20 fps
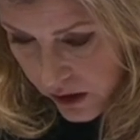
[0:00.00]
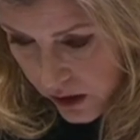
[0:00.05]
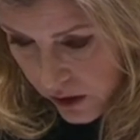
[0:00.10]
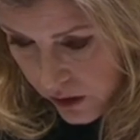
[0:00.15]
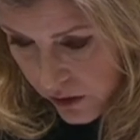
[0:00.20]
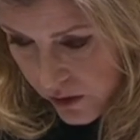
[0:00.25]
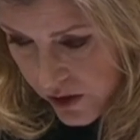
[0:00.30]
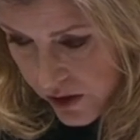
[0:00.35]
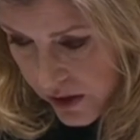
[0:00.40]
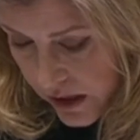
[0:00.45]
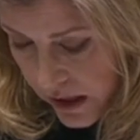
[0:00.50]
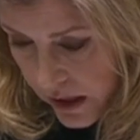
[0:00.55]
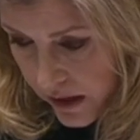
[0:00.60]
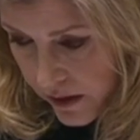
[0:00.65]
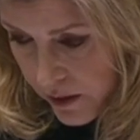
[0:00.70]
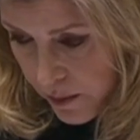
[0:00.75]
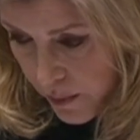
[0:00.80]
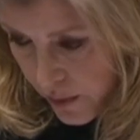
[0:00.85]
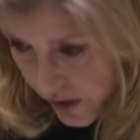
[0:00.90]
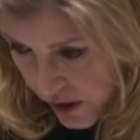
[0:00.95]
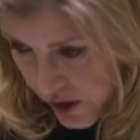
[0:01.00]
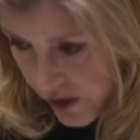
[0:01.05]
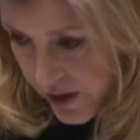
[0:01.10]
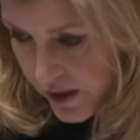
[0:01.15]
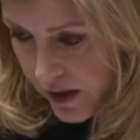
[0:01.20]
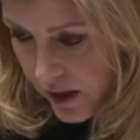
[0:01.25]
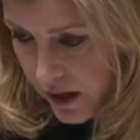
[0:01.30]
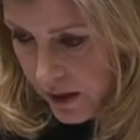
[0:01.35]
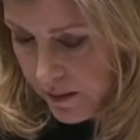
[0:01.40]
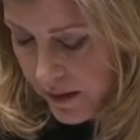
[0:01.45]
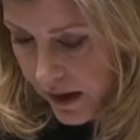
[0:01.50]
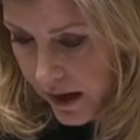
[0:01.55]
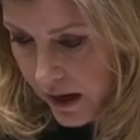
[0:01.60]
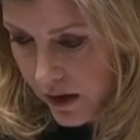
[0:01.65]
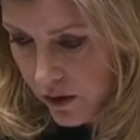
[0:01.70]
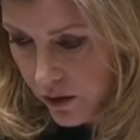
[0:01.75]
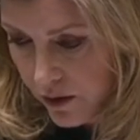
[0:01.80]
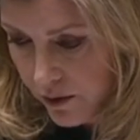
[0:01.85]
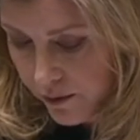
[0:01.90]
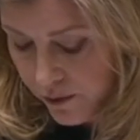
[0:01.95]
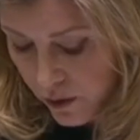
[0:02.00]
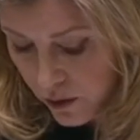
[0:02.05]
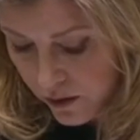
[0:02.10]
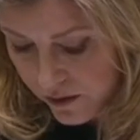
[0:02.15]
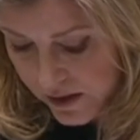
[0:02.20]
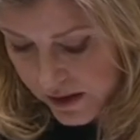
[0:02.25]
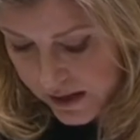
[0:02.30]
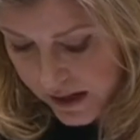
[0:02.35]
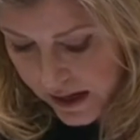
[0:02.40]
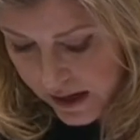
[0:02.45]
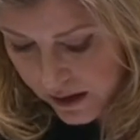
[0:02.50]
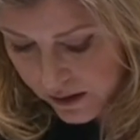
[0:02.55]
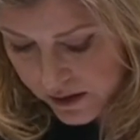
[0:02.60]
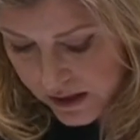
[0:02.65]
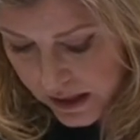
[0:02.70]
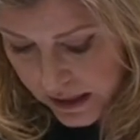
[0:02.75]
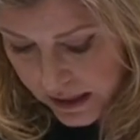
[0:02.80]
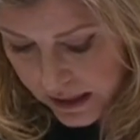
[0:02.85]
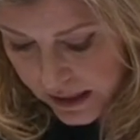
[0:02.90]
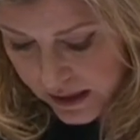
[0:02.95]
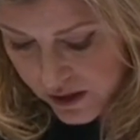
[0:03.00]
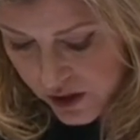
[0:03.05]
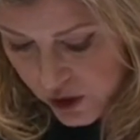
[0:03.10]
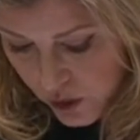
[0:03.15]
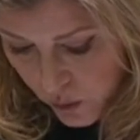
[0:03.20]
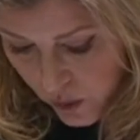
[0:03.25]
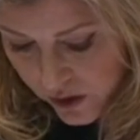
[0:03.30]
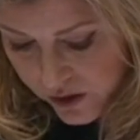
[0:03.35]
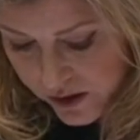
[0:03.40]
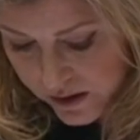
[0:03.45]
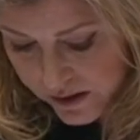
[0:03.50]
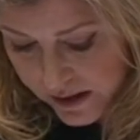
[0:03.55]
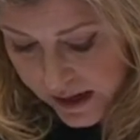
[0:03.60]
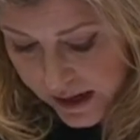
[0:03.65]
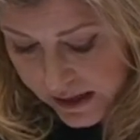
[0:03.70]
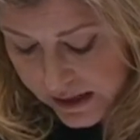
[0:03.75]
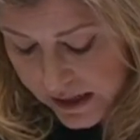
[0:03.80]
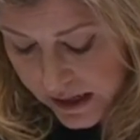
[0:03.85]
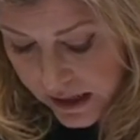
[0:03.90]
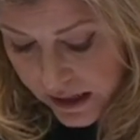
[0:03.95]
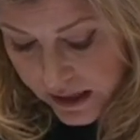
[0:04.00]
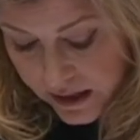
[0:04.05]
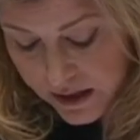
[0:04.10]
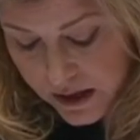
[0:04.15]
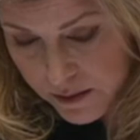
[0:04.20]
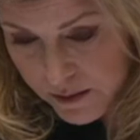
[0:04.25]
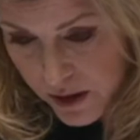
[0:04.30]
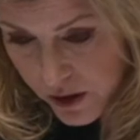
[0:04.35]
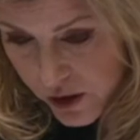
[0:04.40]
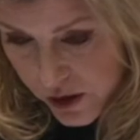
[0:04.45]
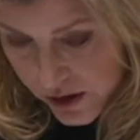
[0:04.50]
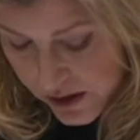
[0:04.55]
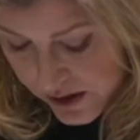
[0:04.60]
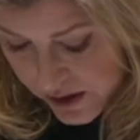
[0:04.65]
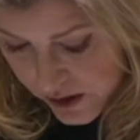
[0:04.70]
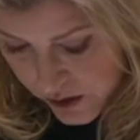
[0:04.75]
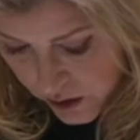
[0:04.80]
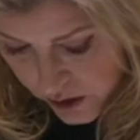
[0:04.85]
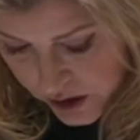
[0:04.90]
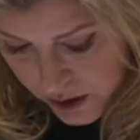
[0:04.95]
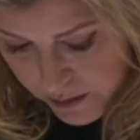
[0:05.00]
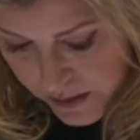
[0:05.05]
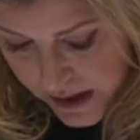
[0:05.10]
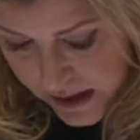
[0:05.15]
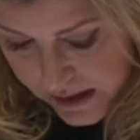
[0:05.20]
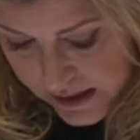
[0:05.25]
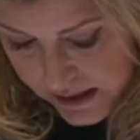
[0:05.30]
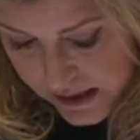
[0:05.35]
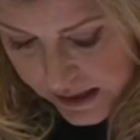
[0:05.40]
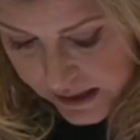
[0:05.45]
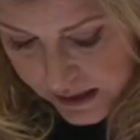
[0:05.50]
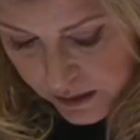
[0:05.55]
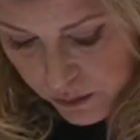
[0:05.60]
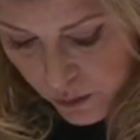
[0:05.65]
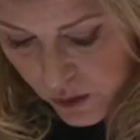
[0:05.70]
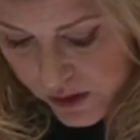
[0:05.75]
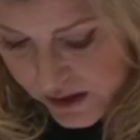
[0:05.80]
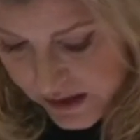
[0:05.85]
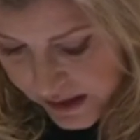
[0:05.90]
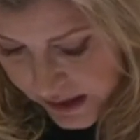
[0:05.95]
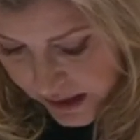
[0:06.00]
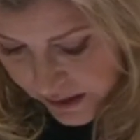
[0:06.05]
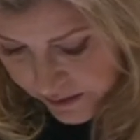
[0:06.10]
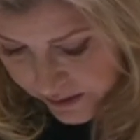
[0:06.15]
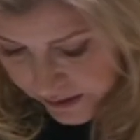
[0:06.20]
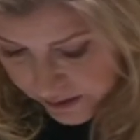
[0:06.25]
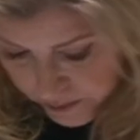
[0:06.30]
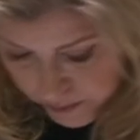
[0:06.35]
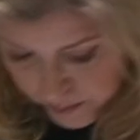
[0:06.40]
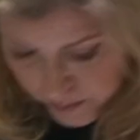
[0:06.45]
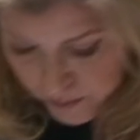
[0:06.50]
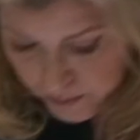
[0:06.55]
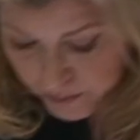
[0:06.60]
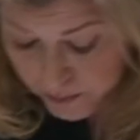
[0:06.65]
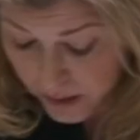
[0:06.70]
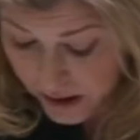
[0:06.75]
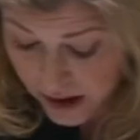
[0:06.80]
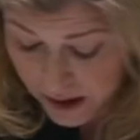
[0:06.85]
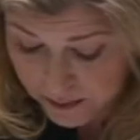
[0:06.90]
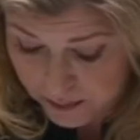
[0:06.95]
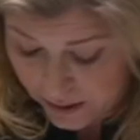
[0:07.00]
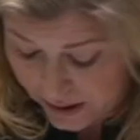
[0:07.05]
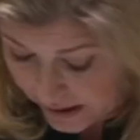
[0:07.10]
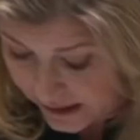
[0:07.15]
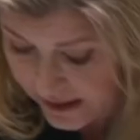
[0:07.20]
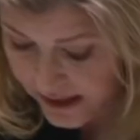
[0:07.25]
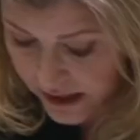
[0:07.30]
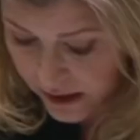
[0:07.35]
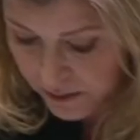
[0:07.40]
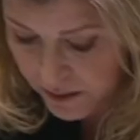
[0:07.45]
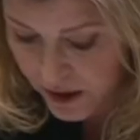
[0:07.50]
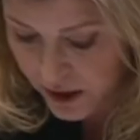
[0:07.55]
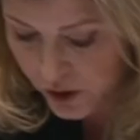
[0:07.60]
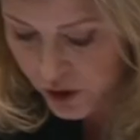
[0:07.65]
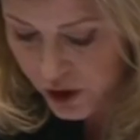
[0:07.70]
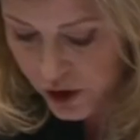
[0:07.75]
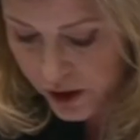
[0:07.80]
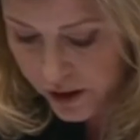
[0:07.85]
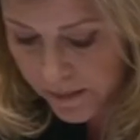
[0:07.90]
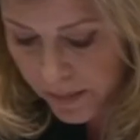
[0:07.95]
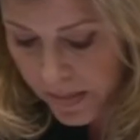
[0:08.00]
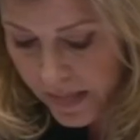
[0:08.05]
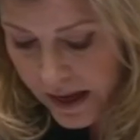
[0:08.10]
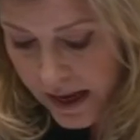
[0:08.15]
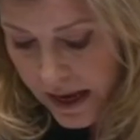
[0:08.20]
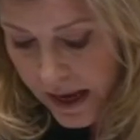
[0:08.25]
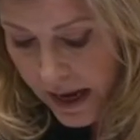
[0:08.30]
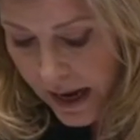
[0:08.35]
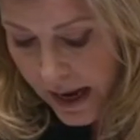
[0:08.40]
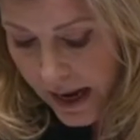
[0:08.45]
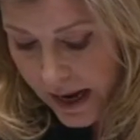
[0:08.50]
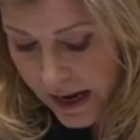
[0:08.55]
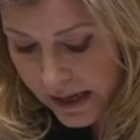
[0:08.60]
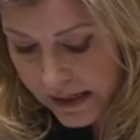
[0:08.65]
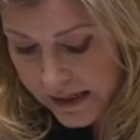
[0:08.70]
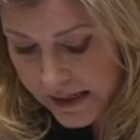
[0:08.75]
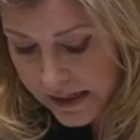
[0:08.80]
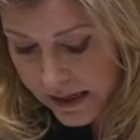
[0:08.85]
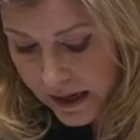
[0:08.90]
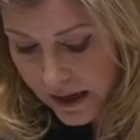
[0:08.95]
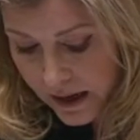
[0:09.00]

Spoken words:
used the precious time they had on the floor of this House and squandered that. Their motion is not a mandate. It wasn't even a binding motion. And